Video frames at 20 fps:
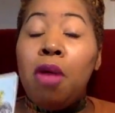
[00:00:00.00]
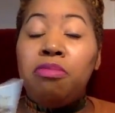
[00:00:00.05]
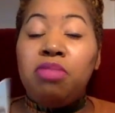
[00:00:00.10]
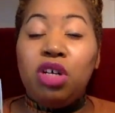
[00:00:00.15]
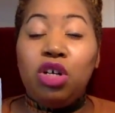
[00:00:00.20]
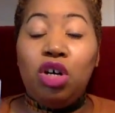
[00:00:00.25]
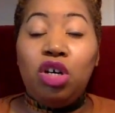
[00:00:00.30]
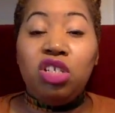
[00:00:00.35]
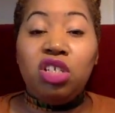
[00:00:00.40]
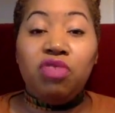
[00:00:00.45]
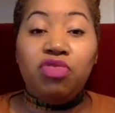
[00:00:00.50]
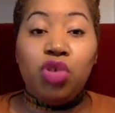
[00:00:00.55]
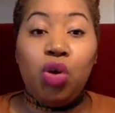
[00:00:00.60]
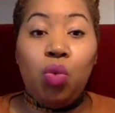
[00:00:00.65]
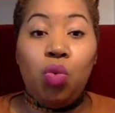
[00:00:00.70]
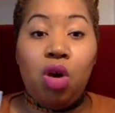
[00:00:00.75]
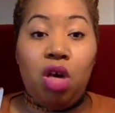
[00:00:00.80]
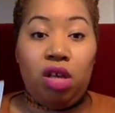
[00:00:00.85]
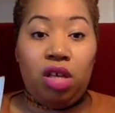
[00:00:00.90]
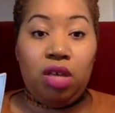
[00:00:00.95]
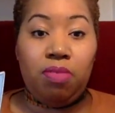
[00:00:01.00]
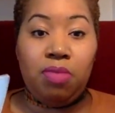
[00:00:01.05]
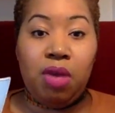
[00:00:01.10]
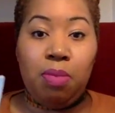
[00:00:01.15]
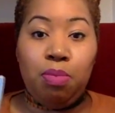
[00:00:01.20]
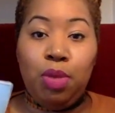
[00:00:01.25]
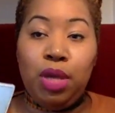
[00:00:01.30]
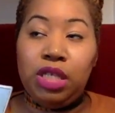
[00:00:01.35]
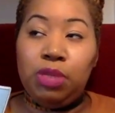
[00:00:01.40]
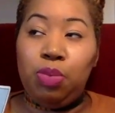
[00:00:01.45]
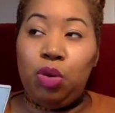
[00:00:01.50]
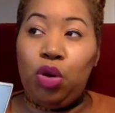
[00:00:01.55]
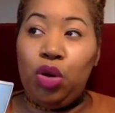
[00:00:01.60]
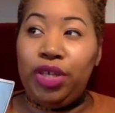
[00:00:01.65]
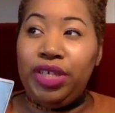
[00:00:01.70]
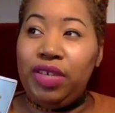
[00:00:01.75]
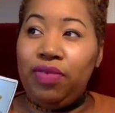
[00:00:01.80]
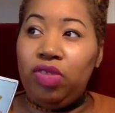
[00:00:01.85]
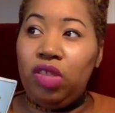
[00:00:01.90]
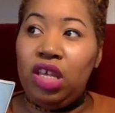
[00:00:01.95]
because of your work commitments,
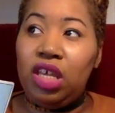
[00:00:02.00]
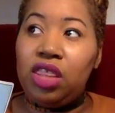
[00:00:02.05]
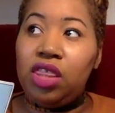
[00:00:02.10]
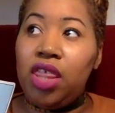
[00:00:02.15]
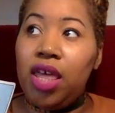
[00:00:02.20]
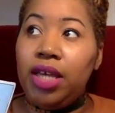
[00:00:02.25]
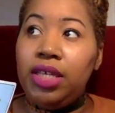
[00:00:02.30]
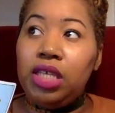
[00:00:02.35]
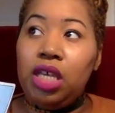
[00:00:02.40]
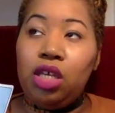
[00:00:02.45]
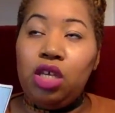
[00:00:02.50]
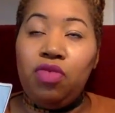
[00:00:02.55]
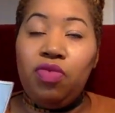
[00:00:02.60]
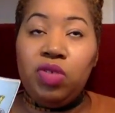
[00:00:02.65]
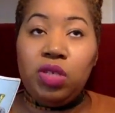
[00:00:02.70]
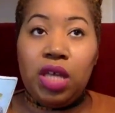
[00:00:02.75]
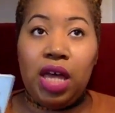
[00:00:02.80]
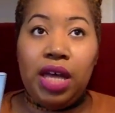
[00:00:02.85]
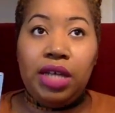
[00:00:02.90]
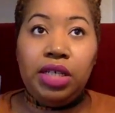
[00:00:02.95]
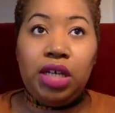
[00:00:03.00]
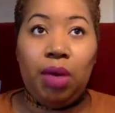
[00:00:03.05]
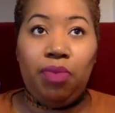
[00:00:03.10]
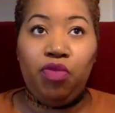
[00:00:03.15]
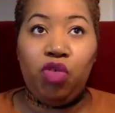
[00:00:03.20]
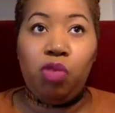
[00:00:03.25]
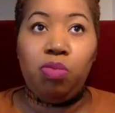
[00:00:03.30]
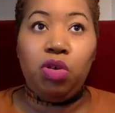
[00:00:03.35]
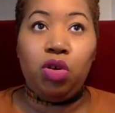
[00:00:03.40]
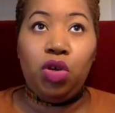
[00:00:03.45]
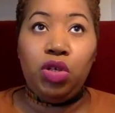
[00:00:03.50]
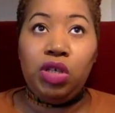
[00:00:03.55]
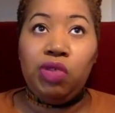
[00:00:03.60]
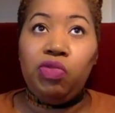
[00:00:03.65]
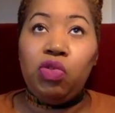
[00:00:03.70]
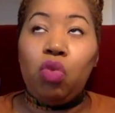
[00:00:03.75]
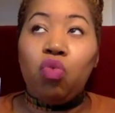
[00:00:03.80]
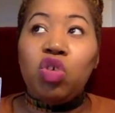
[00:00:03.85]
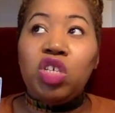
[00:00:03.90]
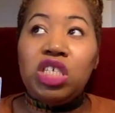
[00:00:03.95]
because of the things that you've signed up for, because of
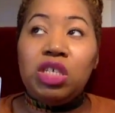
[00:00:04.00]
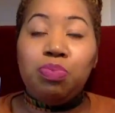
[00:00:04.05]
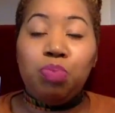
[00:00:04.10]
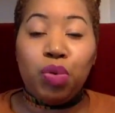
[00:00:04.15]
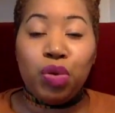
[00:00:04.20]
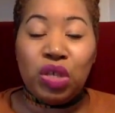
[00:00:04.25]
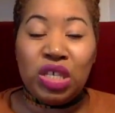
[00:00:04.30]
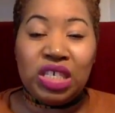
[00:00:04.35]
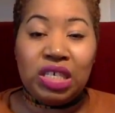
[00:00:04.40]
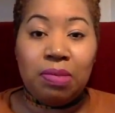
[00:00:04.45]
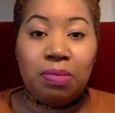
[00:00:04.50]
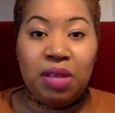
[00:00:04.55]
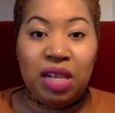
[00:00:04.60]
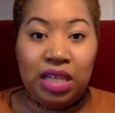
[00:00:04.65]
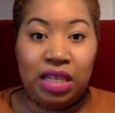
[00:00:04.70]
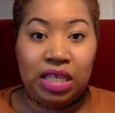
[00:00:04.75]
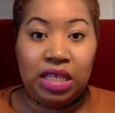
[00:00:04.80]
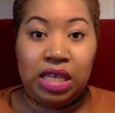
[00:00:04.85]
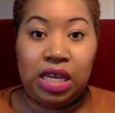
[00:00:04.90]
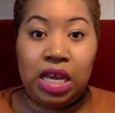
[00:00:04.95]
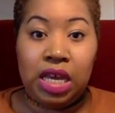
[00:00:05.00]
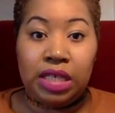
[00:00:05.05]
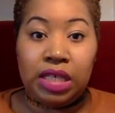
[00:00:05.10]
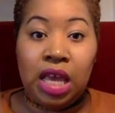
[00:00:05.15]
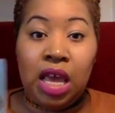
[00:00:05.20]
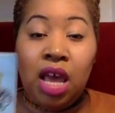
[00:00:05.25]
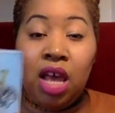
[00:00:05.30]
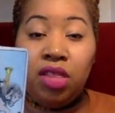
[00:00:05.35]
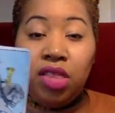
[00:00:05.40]
your responsibilities.